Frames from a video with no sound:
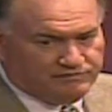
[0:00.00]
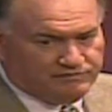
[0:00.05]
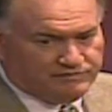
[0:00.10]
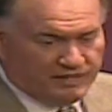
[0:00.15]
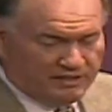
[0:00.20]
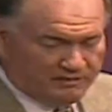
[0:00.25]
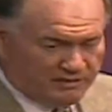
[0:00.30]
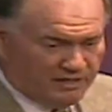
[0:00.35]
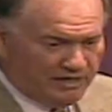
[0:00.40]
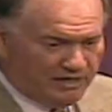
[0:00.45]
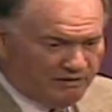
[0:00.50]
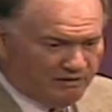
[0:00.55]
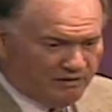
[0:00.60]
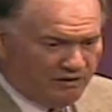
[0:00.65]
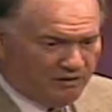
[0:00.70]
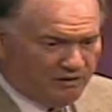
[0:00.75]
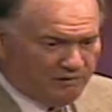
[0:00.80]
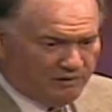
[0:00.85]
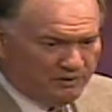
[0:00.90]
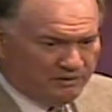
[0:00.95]
Is that how
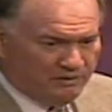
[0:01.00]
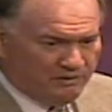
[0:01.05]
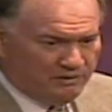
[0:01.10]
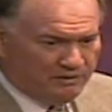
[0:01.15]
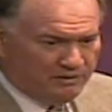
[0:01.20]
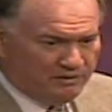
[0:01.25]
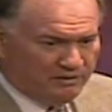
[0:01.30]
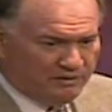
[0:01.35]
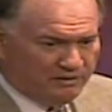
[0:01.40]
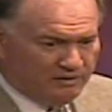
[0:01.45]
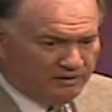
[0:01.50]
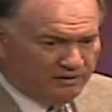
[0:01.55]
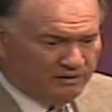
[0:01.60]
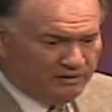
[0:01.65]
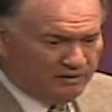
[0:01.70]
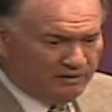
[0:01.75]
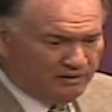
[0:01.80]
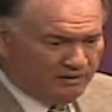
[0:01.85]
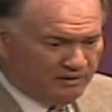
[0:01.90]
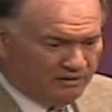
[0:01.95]
God would do it?
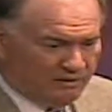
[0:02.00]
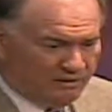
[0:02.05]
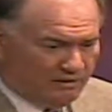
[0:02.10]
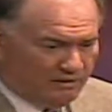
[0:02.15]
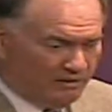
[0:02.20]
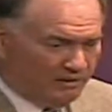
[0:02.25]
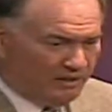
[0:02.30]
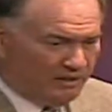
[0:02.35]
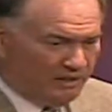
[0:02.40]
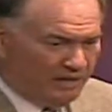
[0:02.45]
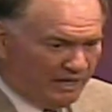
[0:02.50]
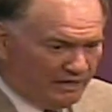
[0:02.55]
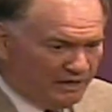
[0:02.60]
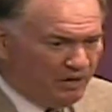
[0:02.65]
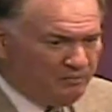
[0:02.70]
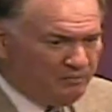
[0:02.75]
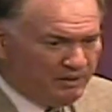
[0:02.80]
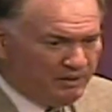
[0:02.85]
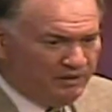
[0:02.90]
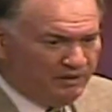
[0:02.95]
And not
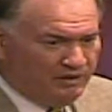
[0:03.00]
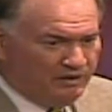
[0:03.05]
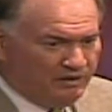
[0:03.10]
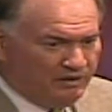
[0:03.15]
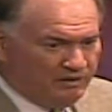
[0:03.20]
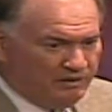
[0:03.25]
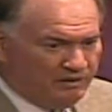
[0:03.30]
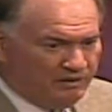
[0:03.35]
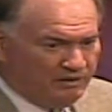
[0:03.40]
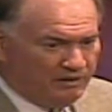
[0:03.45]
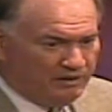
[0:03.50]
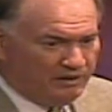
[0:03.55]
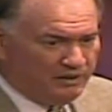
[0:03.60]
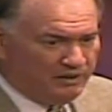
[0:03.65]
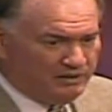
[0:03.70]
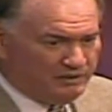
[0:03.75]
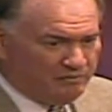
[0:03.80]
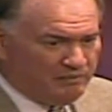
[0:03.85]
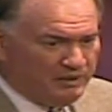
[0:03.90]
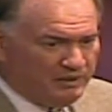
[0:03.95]
be, and
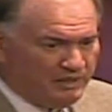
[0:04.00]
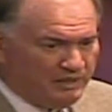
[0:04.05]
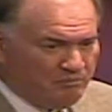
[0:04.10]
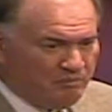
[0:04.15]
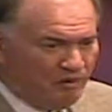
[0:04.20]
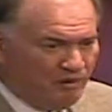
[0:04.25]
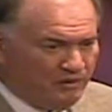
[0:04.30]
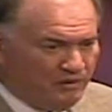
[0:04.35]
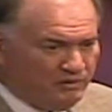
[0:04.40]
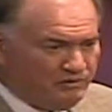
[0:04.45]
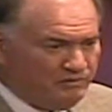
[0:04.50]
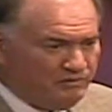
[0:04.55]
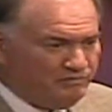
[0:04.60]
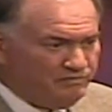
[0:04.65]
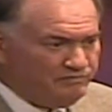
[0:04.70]
to be impartial?